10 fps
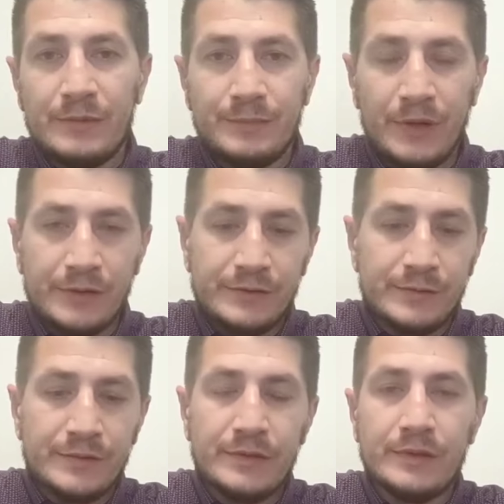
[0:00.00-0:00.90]
epoxy
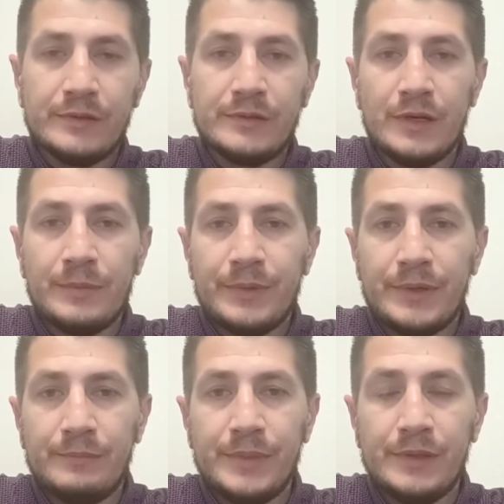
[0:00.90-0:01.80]
resin on top
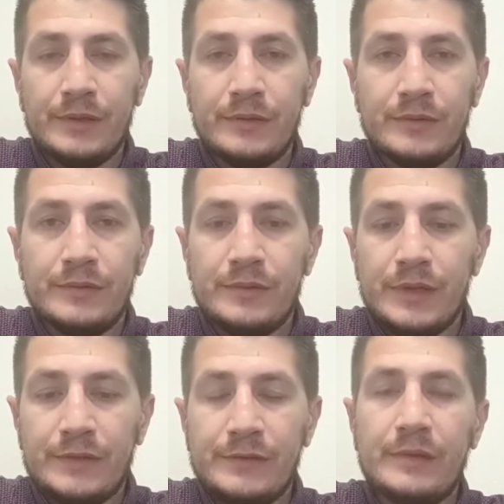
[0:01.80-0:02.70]
and below.
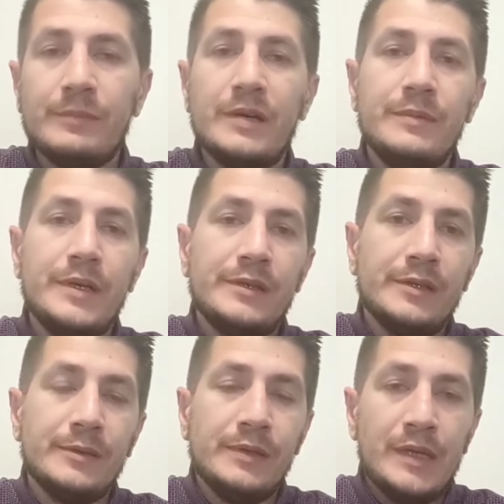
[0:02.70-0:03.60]
That's not my
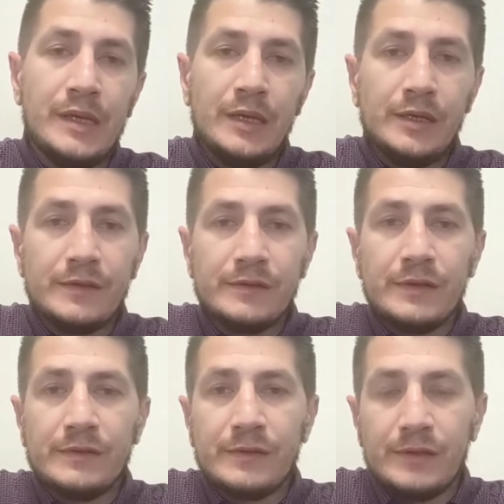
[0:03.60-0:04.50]
method.
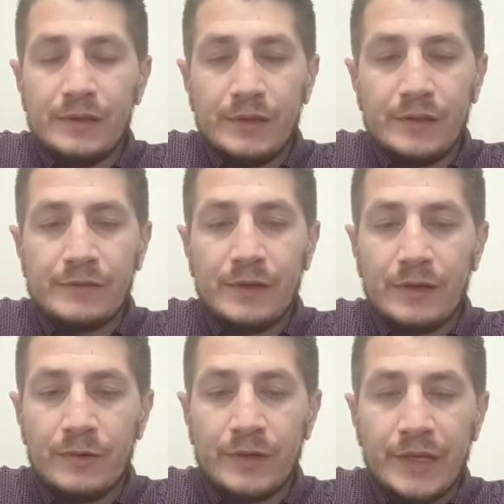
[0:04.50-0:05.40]
It's an
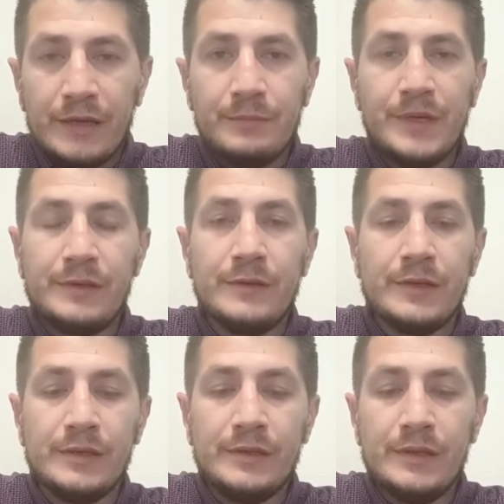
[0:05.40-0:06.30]
okay
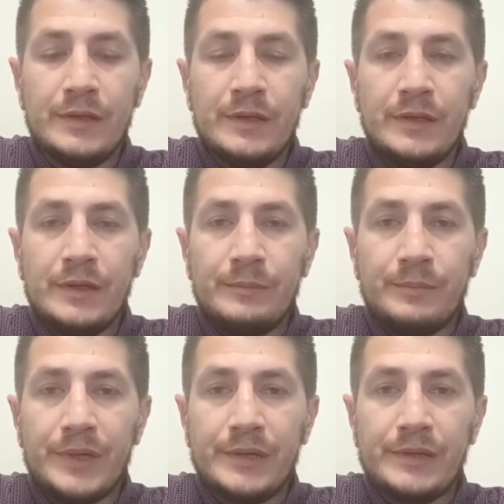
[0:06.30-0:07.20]
method,
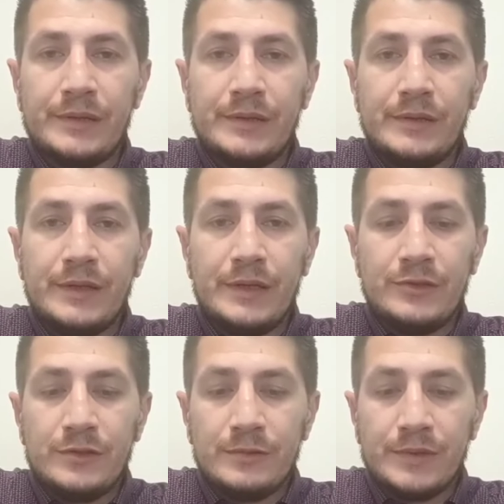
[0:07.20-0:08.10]
but the
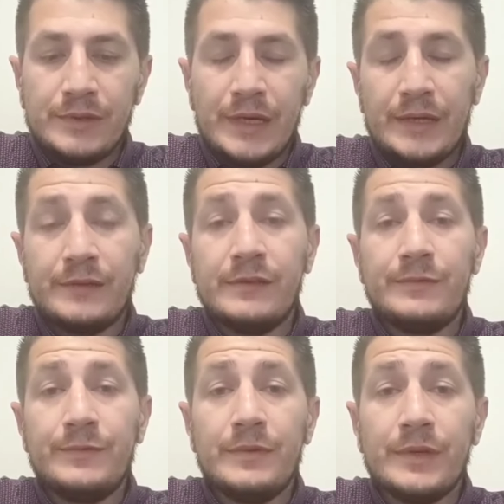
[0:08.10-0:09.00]
issue with that is
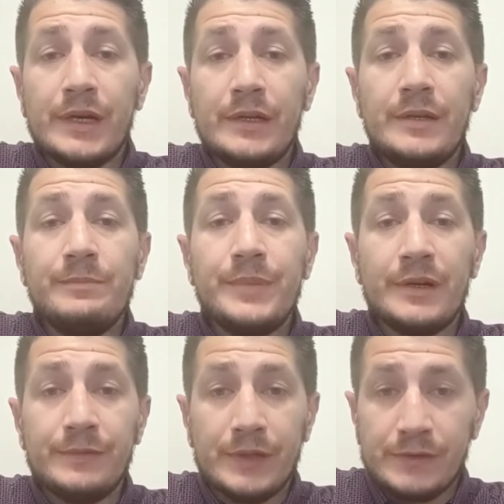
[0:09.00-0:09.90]
if you've got an
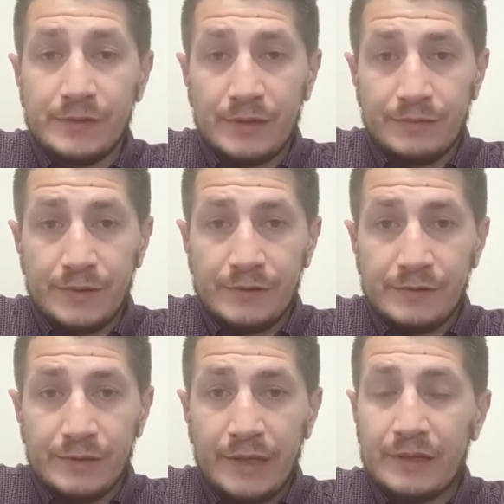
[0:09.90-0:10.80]
imperfect surface
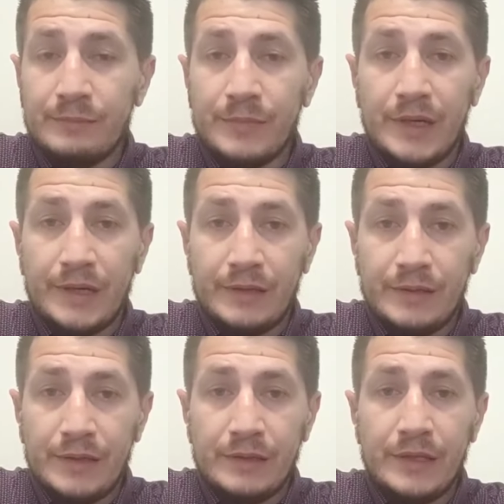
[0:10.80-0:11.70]
like mine
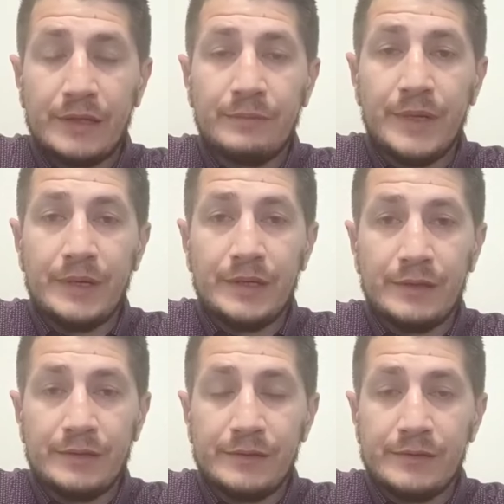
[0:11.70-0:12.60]
and like many
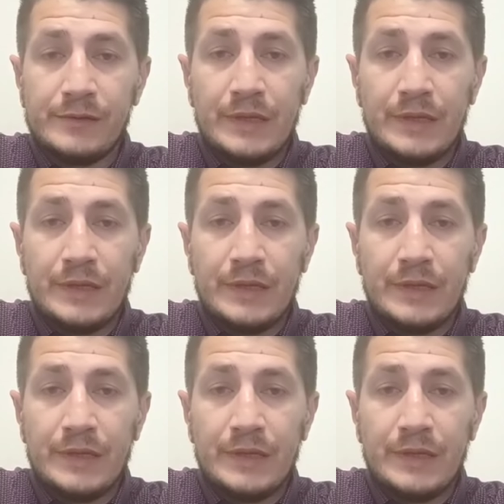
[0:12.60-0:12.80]
others,